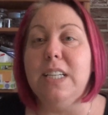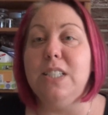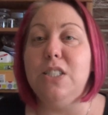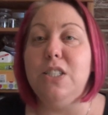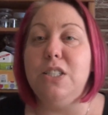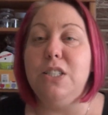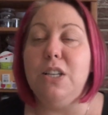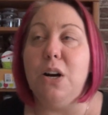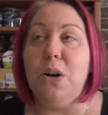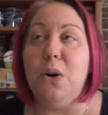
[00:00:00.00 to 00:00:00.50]

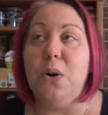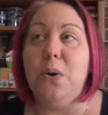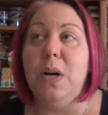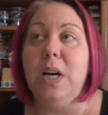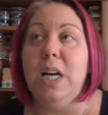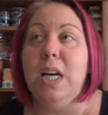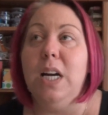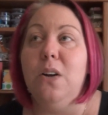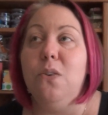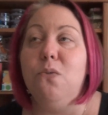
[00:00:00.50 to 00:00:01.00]
So
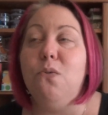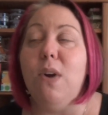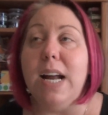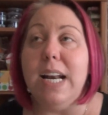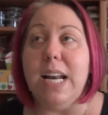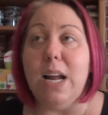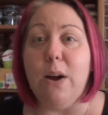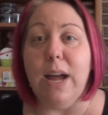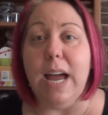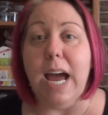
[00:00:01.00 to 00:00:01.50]

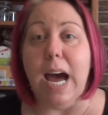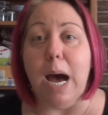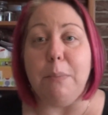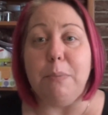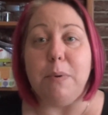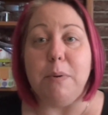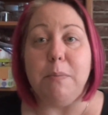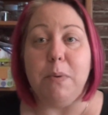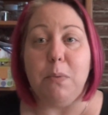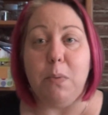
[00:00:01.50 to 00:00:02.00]
right now I
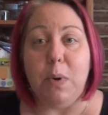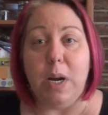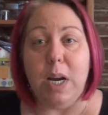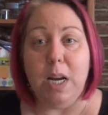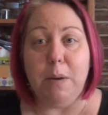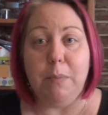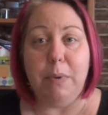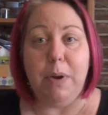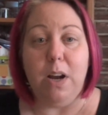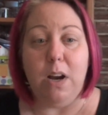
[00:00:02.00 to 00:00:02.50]
happen to be
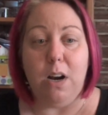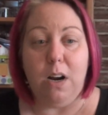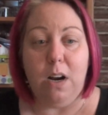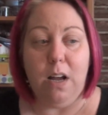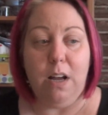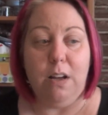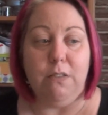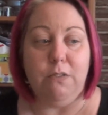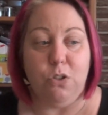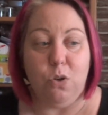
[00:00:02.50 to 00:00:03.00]
wearing a pair
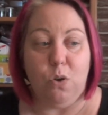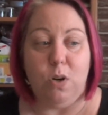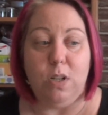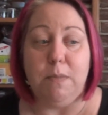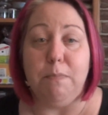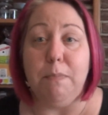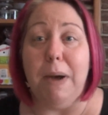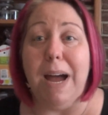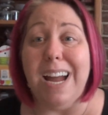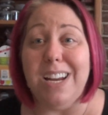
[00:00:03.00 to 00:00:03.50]
of
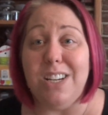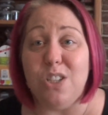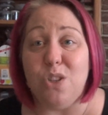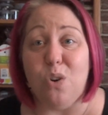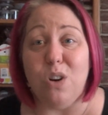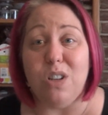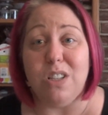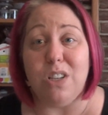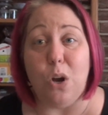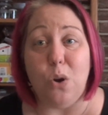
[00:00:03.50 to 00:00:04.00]
shorts. My
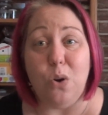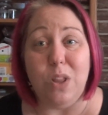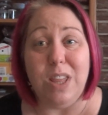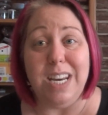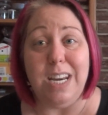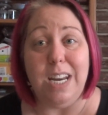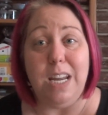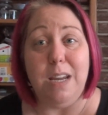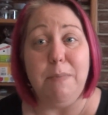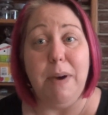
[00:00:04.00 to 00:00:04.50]
shorts go to
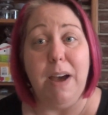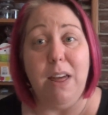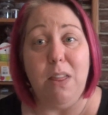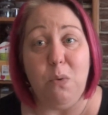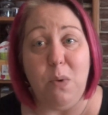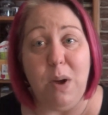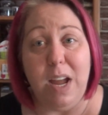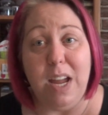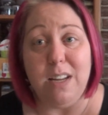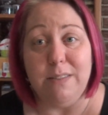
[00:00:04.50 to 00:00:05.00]
the knee, by
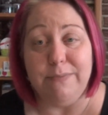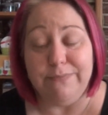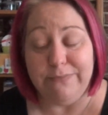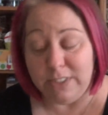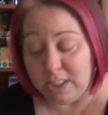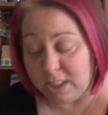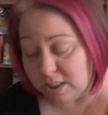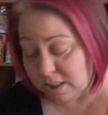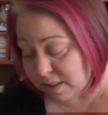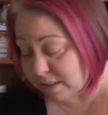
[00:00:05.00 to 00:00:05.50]
the way.
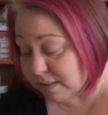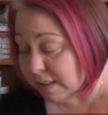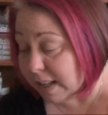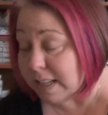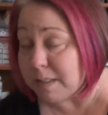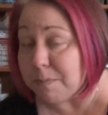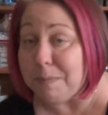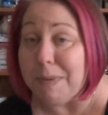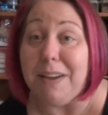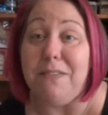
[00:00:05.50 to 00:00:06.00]
Just
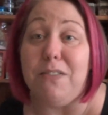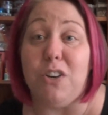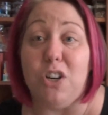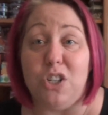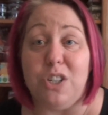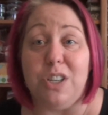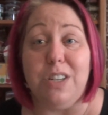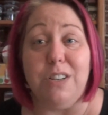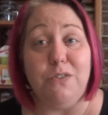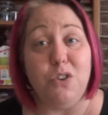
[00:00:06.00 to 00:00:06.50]
that's my
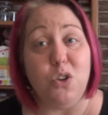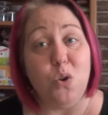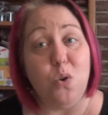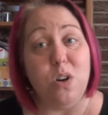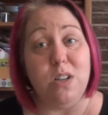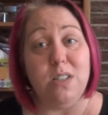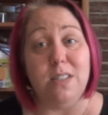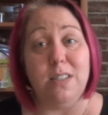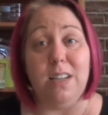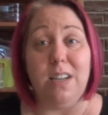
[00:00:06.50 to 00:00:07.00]
version of
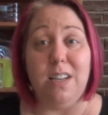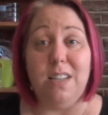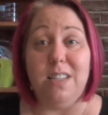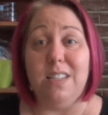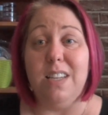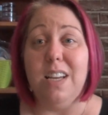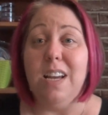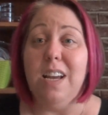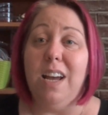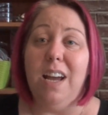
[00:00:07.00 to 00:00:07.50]
shorts,
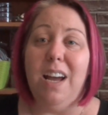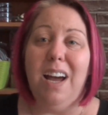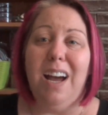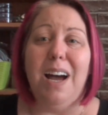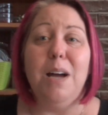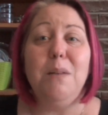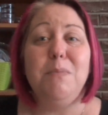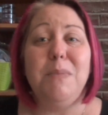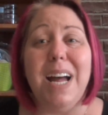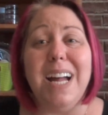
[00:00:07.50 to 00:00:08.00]
because
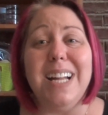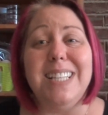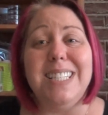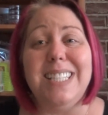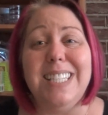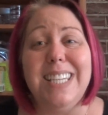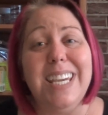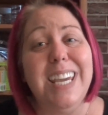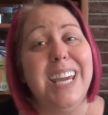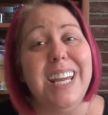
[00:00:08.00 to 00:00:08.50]
I'm not
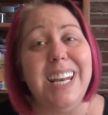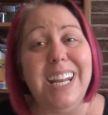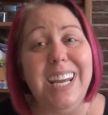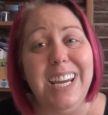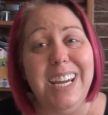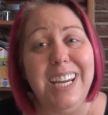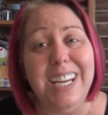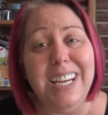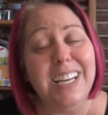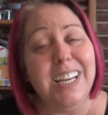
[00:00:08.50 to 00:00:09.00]

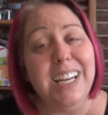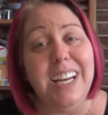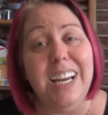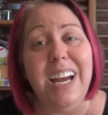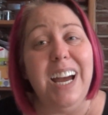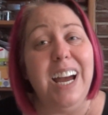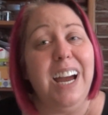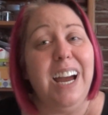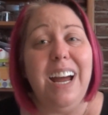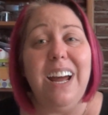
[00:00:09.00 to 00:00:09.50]
skinny.
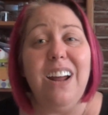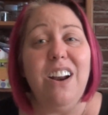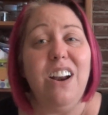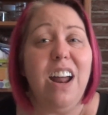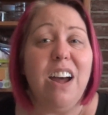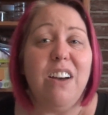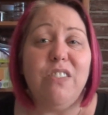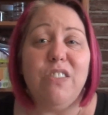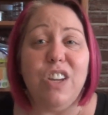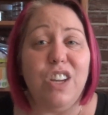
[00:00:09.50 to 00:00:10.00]
I don't
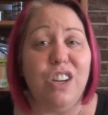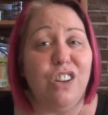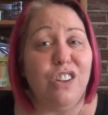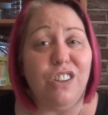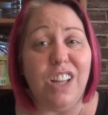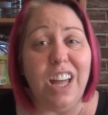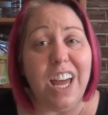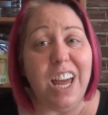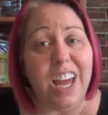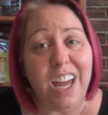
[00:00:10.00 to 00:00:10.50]
have
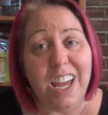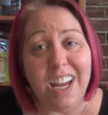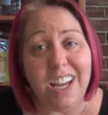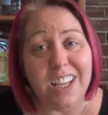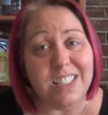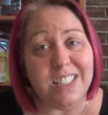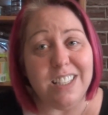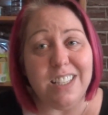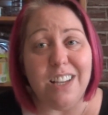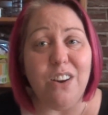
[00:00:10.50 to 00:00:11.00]
cute
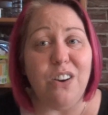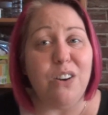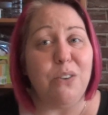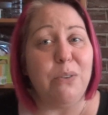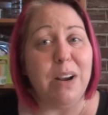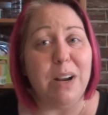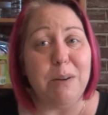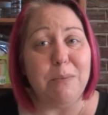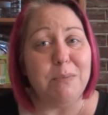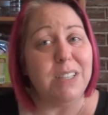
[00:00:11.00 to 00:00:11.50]
legs, so I
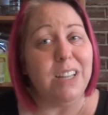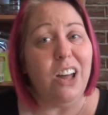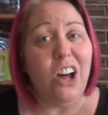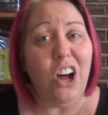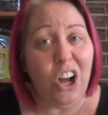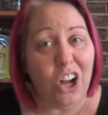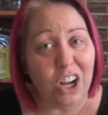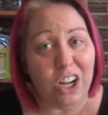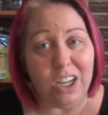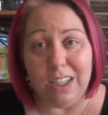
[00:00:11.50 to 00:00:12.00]
wear them
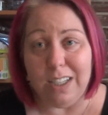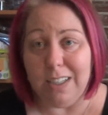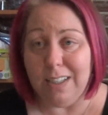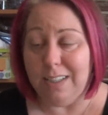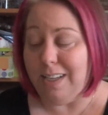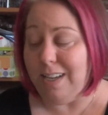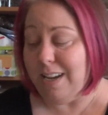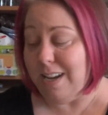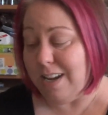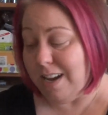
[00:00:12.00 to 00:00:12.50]
long.
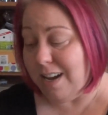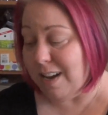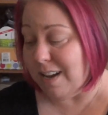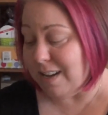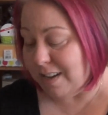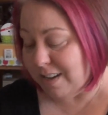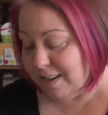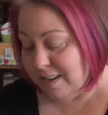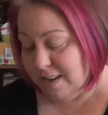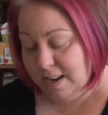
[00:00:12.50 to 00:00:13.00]

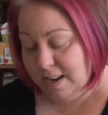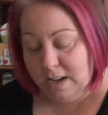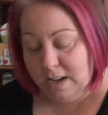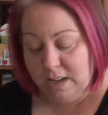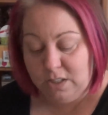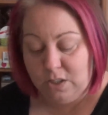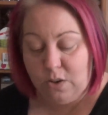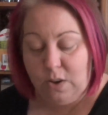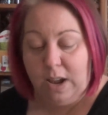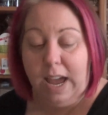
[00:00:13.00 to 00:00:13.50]
Yeah.
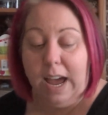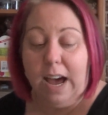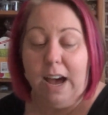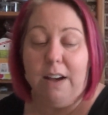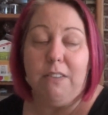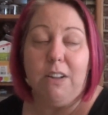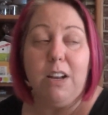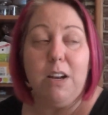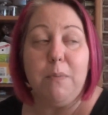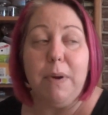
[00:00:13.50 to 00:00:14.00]
So I
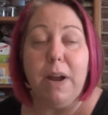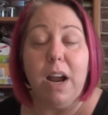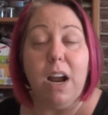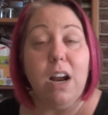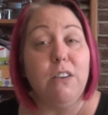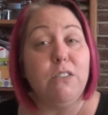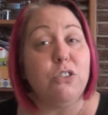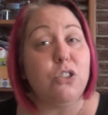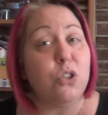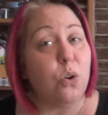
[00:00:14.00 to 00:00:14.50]
have on a
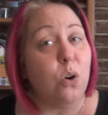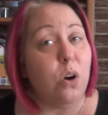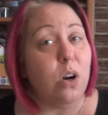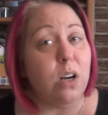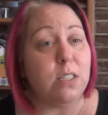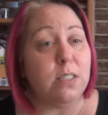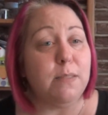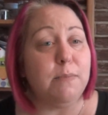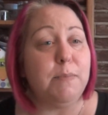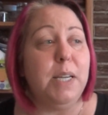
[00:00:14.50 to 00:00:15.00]
pair of
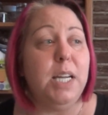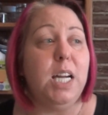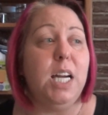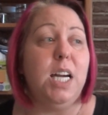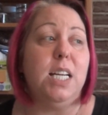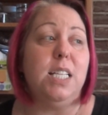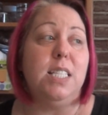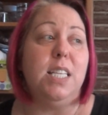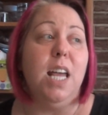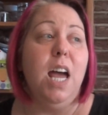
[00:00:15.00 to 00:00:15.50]
shorts
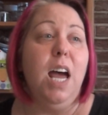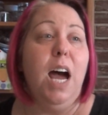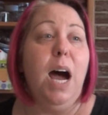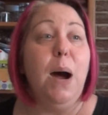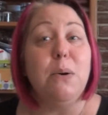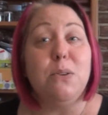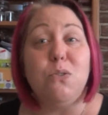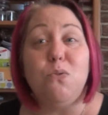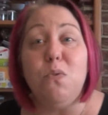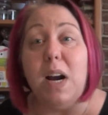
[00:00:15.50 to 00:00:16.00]
because
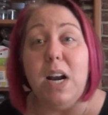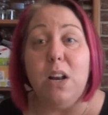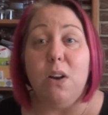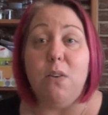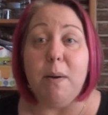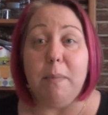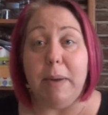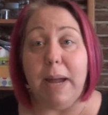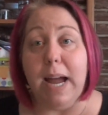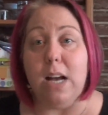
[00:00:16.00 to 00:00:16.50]
I was running
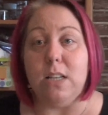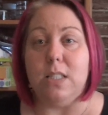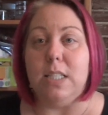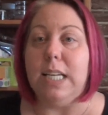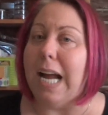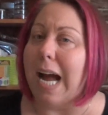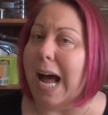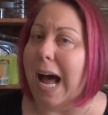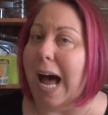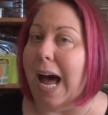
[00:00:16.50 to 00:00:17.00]
around my house
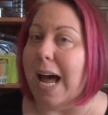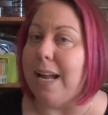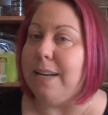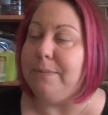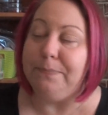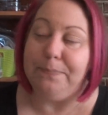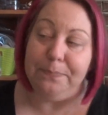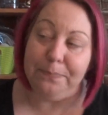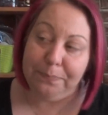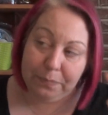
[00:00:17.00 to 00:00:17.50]
and it got hot.
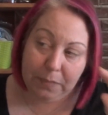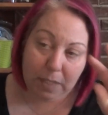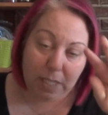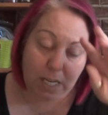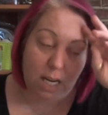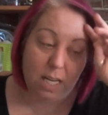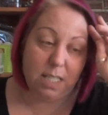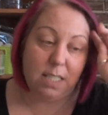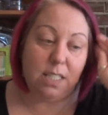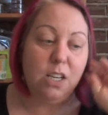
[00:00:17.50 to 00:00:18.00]

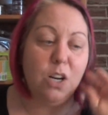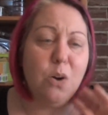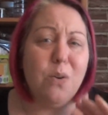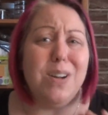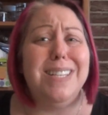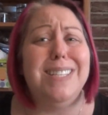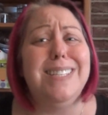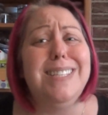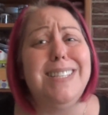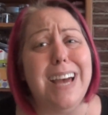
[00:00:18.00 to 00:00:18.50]
Because, you know,
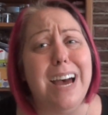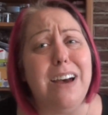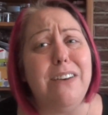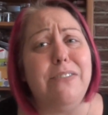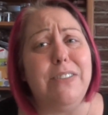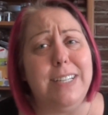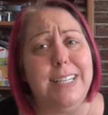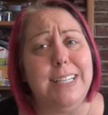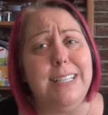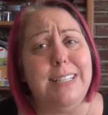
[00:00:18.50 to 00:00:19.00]
it's
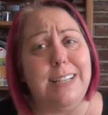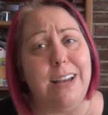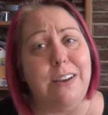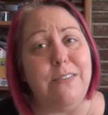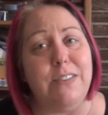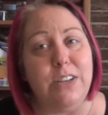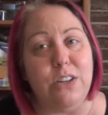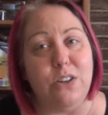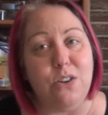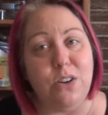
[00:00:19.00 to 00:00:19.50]

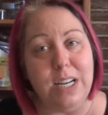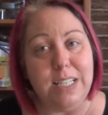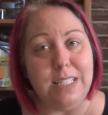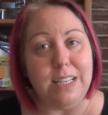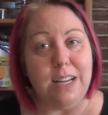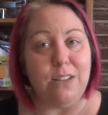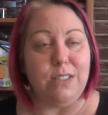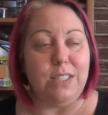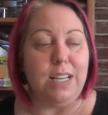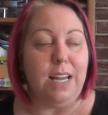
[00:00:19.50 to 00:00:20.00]
77
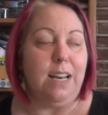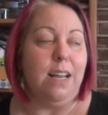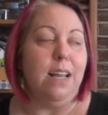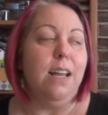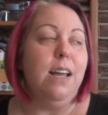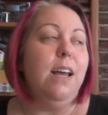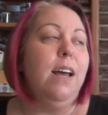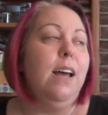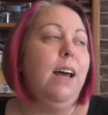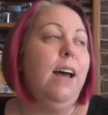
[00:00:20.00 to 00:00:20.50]
degrees outside.
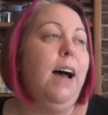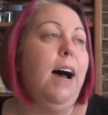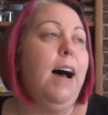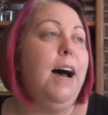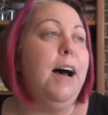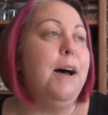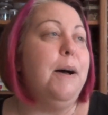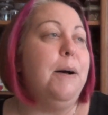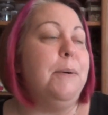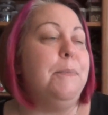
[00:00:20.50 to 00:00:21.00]

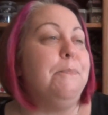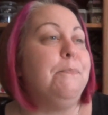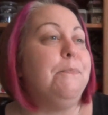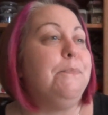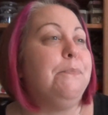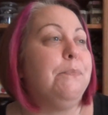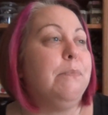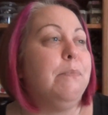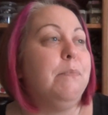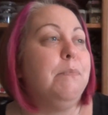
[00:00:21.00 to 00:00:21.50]

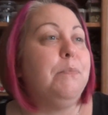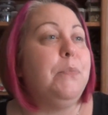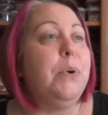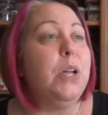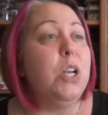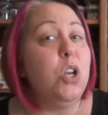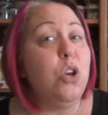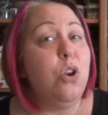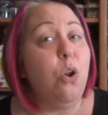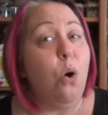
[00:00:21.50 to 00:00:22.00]

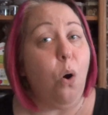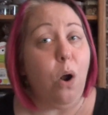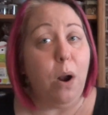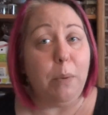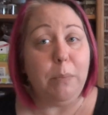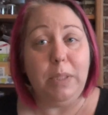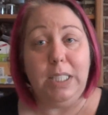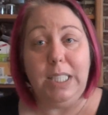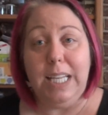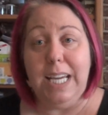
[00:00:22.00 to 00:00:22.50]
But
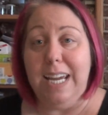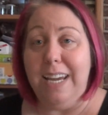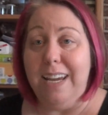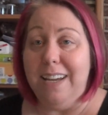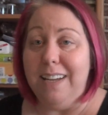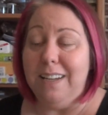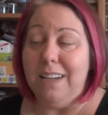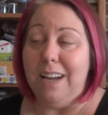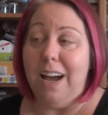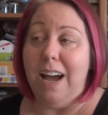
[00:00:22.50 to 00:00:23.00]
normally,
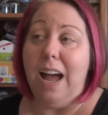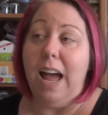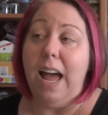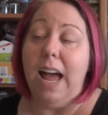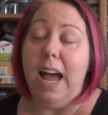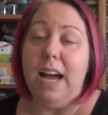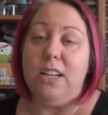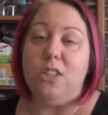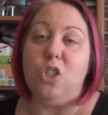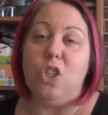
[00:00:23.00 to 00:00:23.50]
I
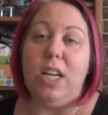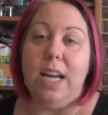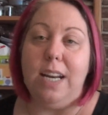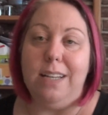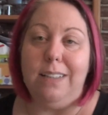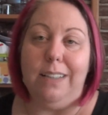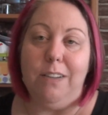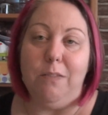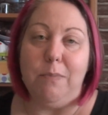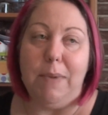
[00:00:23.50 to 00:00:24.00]
actually
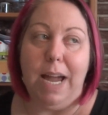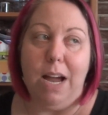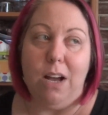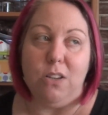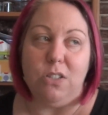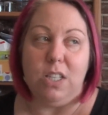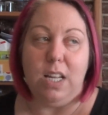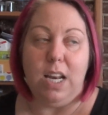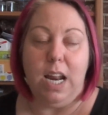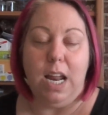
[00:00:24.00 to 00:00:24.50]
had to leave my
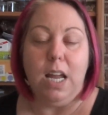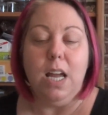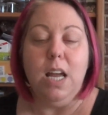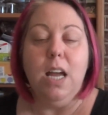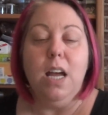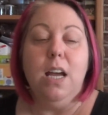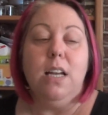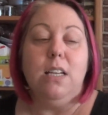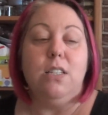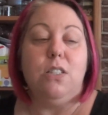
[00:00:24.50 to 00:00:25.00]
house today.
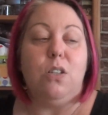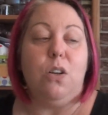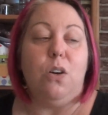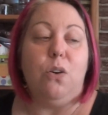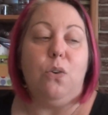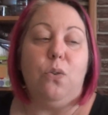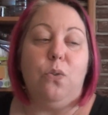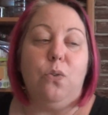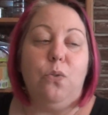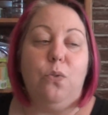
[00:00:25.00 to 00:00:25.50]

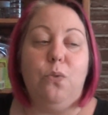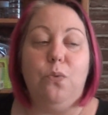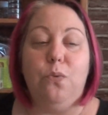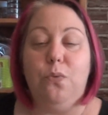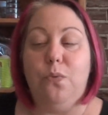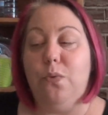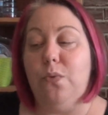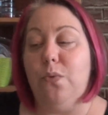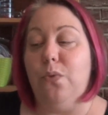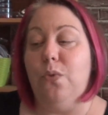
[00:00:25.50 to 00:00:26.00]
So,
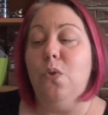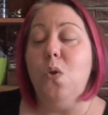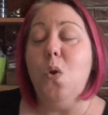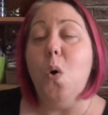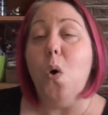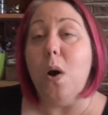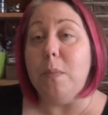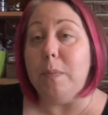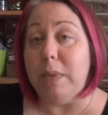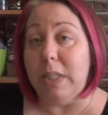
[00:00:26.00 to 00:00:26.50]

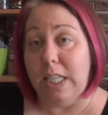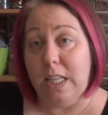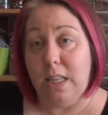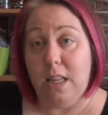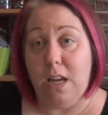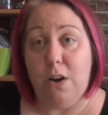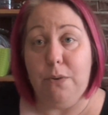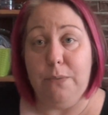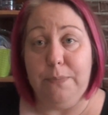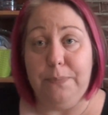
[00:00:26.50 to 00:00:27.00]
normally
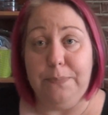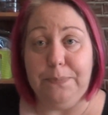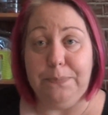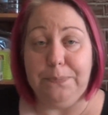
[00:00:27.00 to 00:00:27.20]
though,